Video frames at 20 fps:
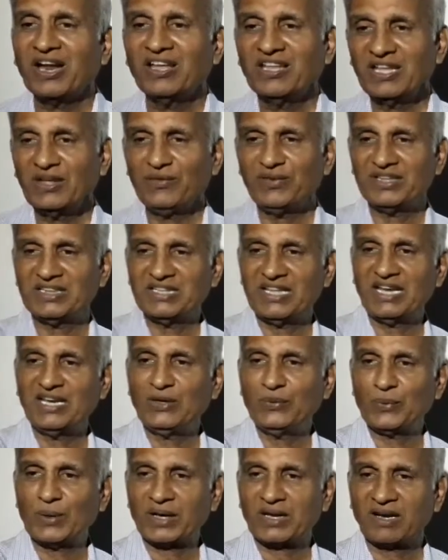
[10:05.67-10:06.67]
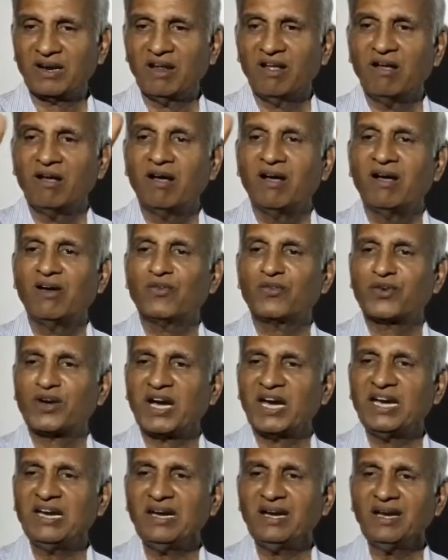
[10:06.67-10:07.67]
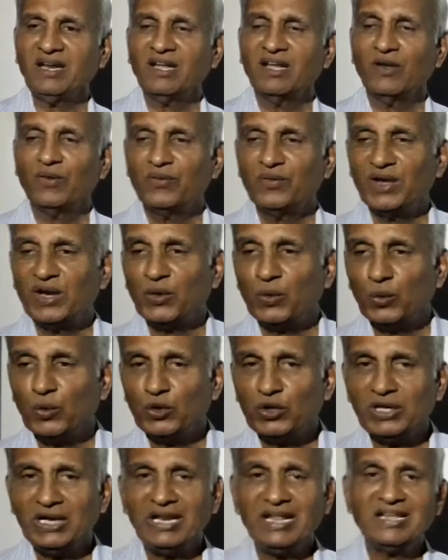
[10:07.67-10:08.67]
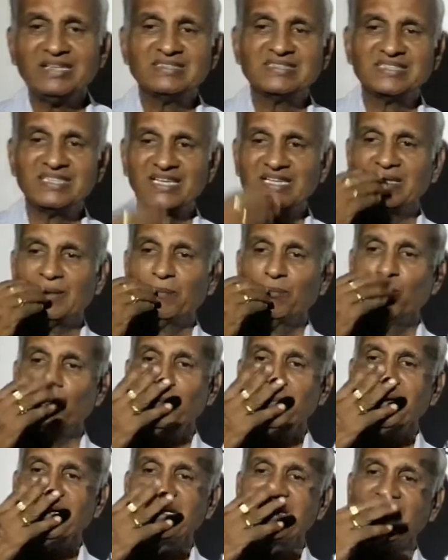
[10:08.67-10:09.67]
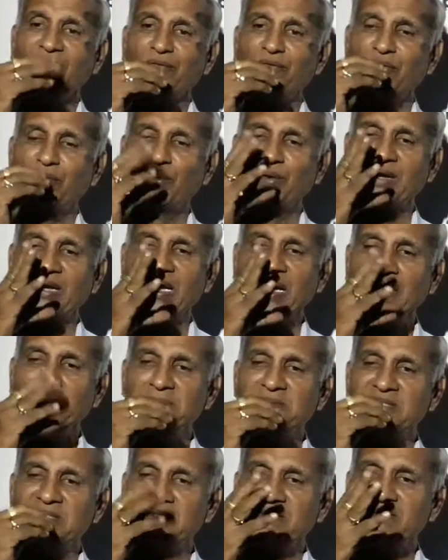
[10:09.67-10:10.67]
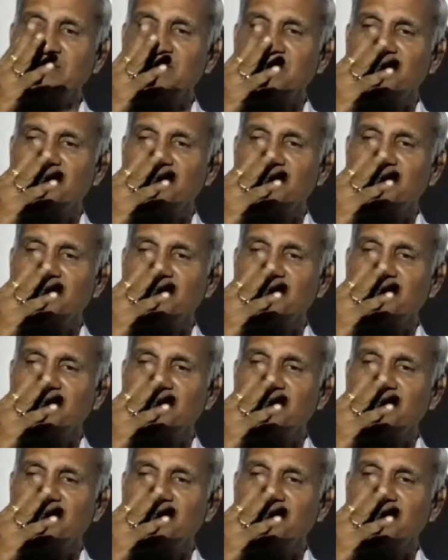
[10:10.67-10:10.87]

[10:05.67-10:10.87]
Even then your friend will only see the movement of your lips,